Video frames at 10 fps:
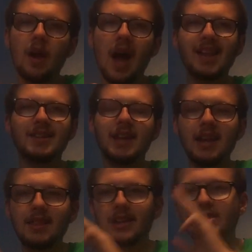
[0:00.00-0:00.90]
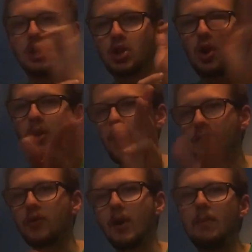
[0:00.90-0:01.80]
I think there's a total
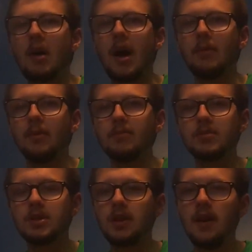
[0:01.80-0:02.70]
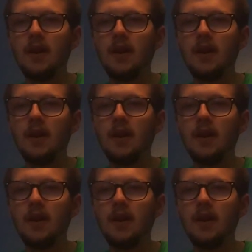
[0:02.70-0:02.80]
of 3 problems.